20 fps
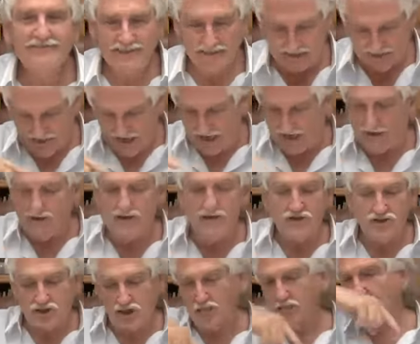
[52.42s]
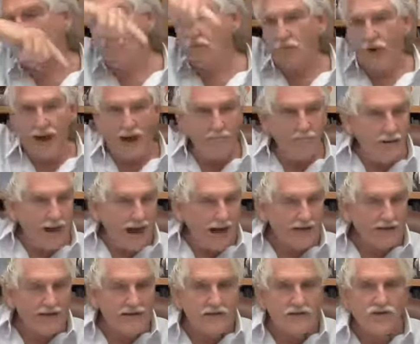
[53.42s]
Just like this gentleman, go right
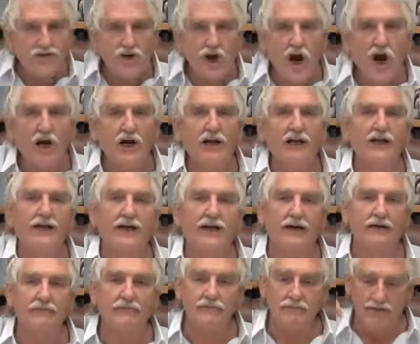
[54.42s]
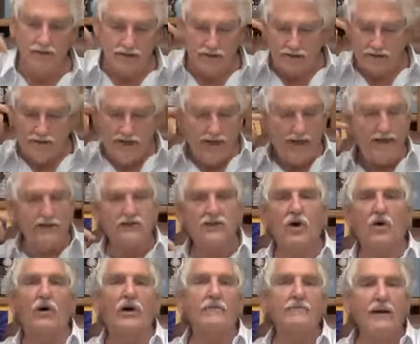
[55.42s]
back to the start again. And it's
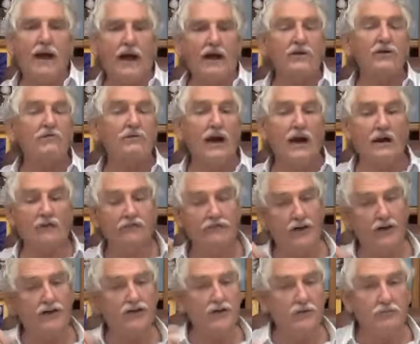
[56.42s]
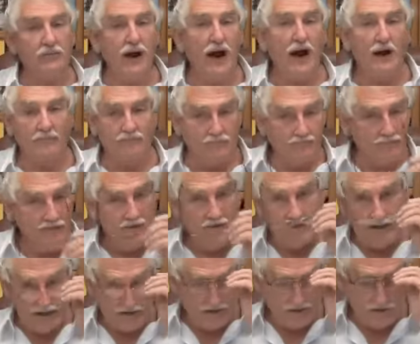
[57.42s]
going back, you've got to fix your problem.
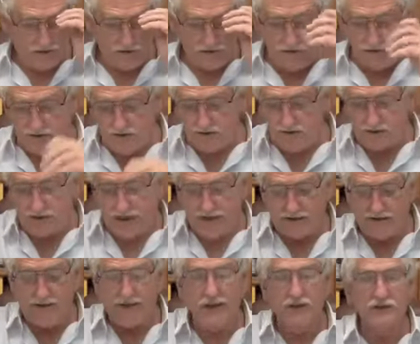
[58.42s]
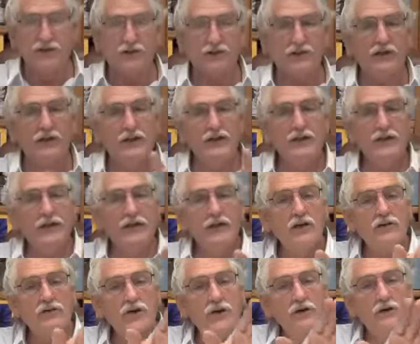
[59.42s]
That's your adrenal glands. Get your kidney and
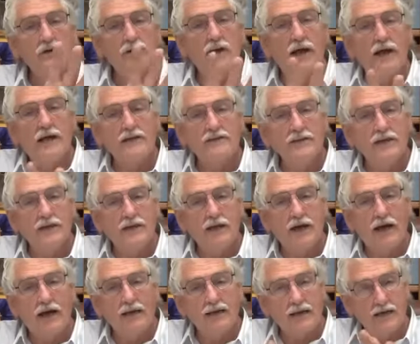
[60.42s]
adrenal glands in line.